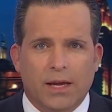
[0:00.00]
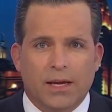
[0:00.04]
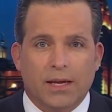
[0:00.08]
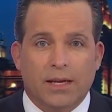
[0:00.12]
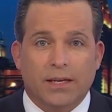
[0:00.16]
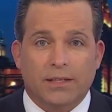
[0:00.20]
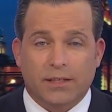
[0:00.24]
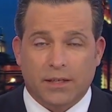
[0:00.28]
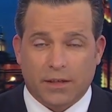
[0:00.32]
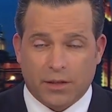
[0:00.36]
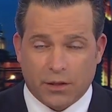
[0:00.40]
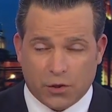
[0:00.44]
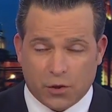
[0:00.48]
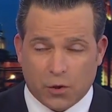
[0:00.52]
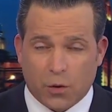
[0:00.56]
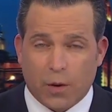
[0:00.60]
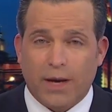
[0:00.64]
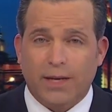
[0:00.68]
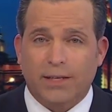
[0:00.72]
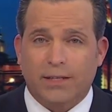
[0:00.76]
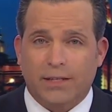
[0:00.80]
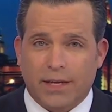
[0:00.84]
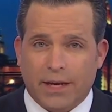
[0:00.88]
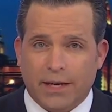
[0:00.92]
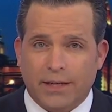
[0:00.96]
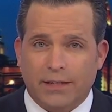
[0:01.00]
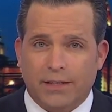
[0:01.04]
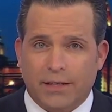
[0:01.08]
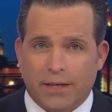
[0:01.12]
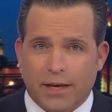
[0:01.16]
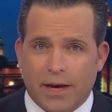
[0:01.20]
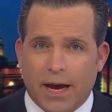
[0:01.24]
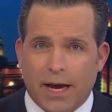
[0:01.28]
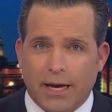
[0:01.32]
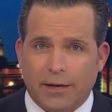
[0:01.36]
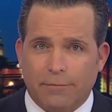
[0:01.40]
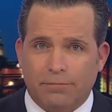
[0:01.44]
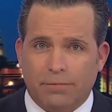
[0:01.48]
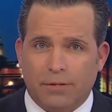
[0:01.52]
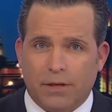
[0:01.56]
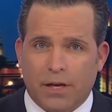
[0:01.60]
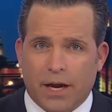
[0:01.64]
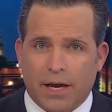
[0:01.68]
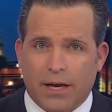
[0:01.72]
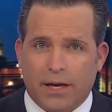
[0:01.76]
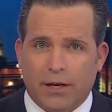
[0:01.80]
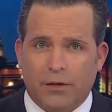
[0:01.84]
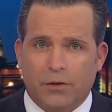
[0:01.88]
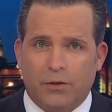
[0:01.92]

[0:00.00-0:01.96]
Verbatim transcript: is in the tri state tonight. Nine on